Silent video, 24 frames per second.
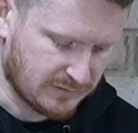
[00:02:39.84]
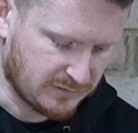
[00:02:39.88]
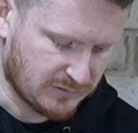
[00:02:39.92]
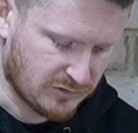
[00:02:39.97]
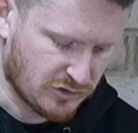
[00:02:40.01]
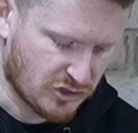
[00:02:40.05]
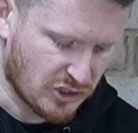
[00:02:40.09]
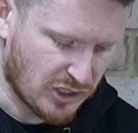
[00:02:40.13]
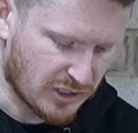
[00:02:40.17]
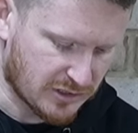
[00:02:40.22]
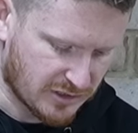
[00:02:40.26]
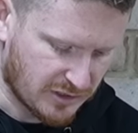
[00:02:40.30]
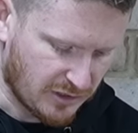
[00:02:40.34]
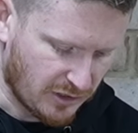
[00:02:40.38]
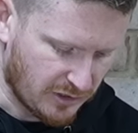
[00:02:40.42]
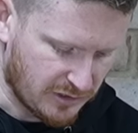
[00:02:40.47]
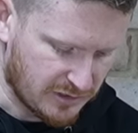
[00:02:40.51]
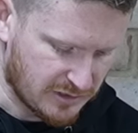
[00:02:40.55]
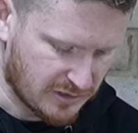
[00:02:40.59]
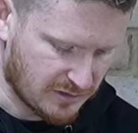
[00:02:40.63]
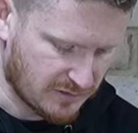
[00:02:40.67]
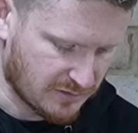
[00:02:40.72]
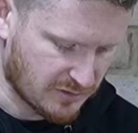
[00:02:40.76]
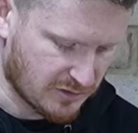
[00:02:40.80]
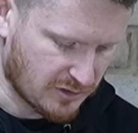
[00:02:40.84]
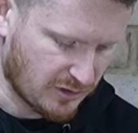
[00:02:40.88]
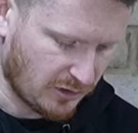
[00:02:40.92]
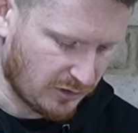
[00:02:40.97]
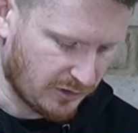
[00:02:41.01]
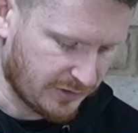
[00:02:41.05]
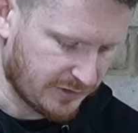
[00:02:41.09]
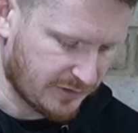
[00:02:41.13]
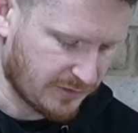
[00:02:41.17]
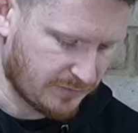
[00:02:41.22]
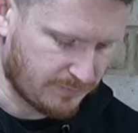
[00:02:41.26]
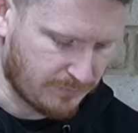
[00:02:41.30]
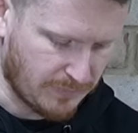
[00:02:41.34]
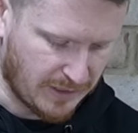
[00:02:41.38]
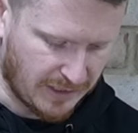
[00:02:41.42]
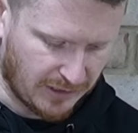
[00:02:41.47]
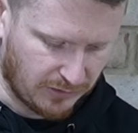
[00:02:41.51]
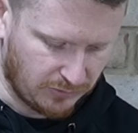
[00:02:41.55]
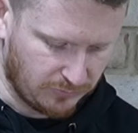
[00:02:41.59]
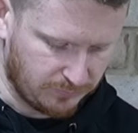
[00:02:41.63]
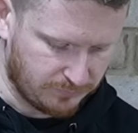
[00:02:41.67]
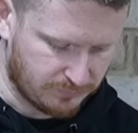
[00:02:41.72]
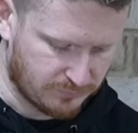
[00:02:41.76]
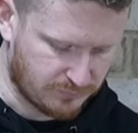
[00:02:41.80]
Chuck's nice, solid,
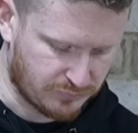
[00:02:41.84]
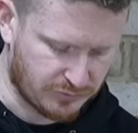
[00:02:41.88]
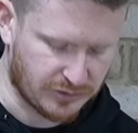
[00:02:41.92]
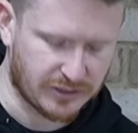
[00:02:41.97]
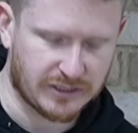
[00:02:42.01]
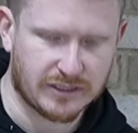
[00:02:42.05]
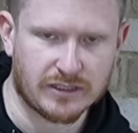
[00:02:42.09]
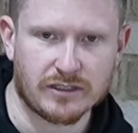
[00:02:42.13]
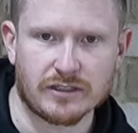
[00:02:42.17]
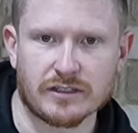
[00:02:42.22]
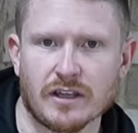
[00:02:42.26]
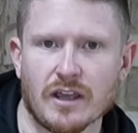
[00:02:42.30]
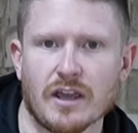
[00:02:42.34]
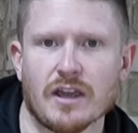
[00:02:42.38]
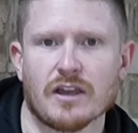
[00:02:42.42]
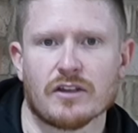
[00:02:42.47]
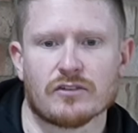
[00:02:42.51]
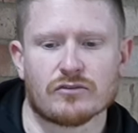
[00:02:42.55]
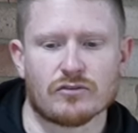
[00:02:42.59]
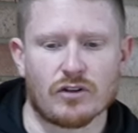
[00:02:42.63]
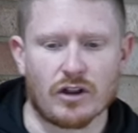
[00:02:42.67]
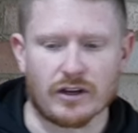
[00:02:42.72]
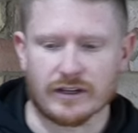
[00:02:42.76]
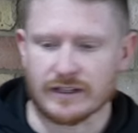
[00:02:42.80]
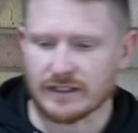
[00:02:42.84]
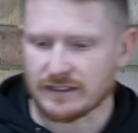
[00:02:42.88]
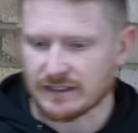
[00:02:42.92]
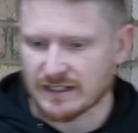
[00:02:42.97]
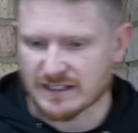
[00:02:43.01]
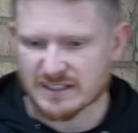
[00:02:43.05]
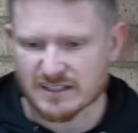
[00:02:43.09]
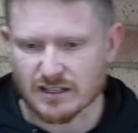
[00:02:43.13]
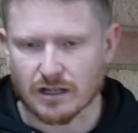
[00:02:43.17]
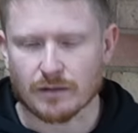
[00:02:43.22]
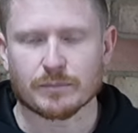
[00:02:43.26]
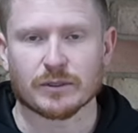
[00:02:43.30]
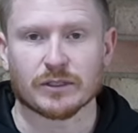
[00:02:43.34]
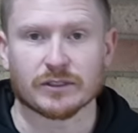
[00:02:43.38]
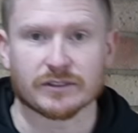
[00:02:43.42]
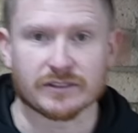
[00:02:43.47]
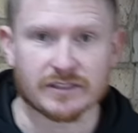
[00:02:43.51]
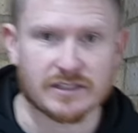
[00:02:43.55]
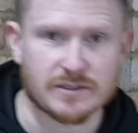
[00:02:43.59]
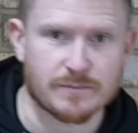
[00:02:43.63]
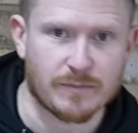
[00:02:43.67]
metal, pretty good. Right, let's start building this